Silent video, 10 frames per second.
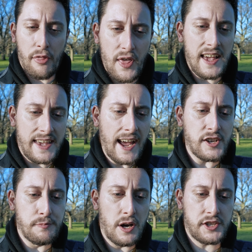I think
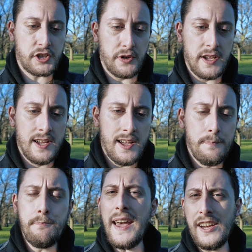Catch Mastery
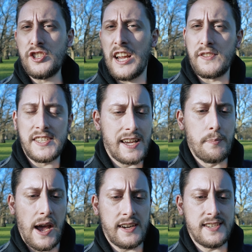may just have to take a
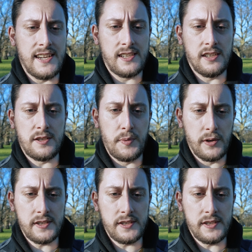back seat, because to be